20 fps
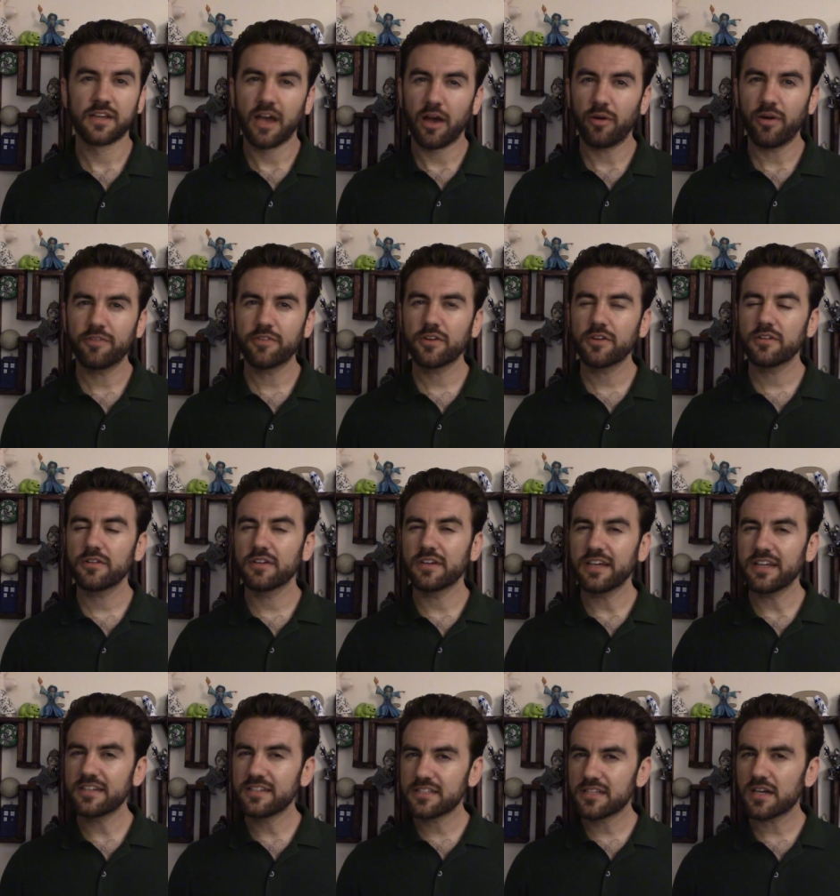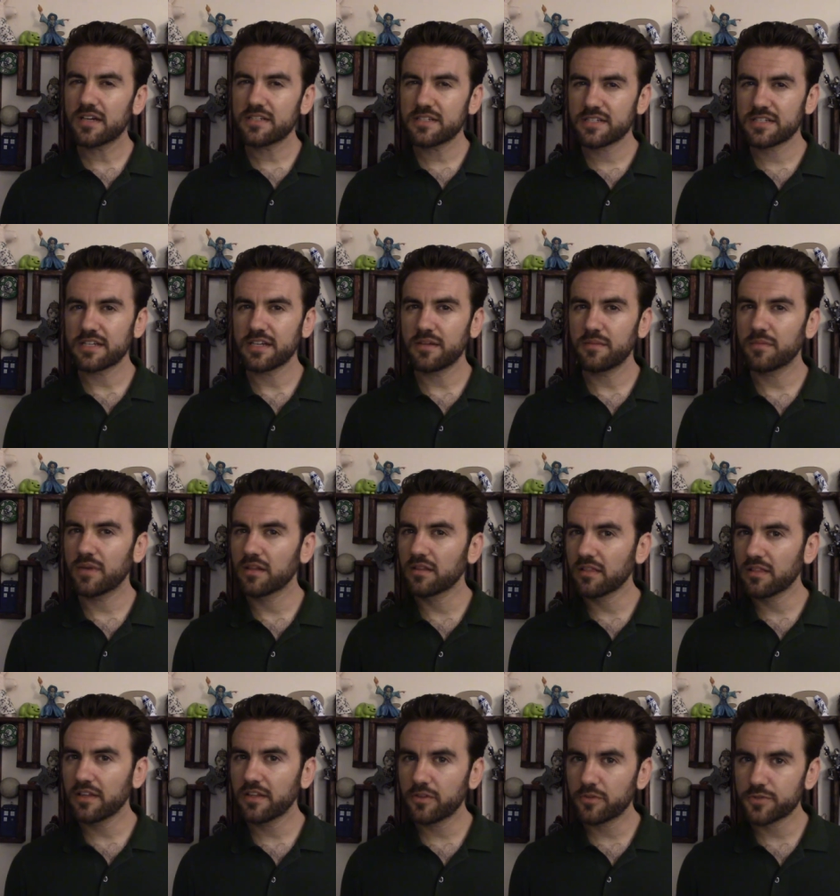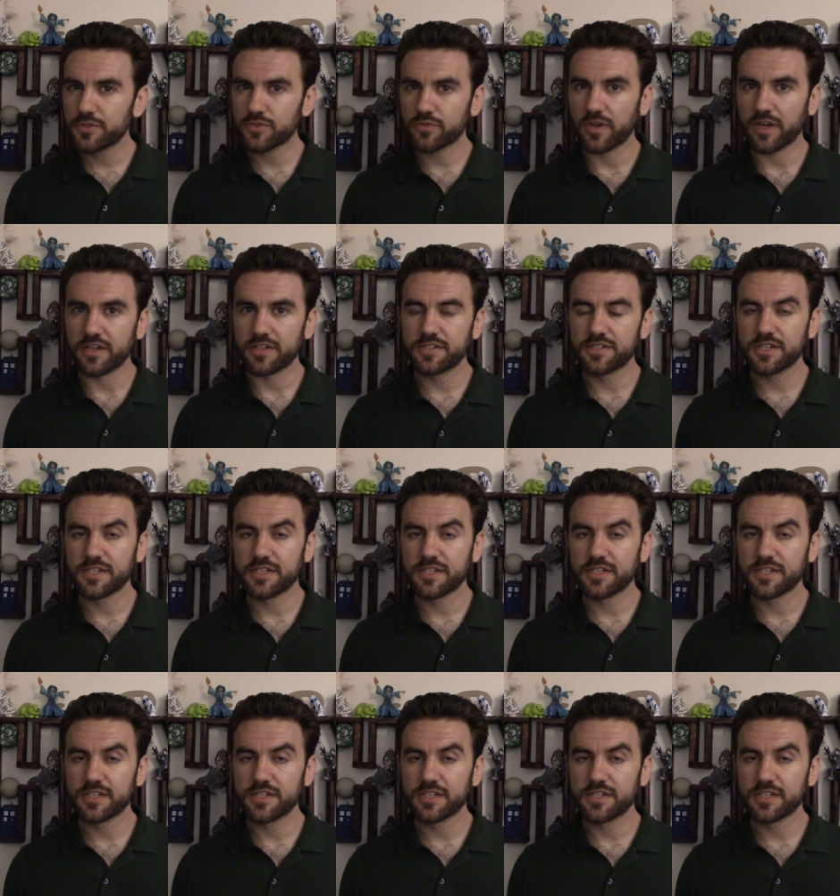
However, it does seem a little strange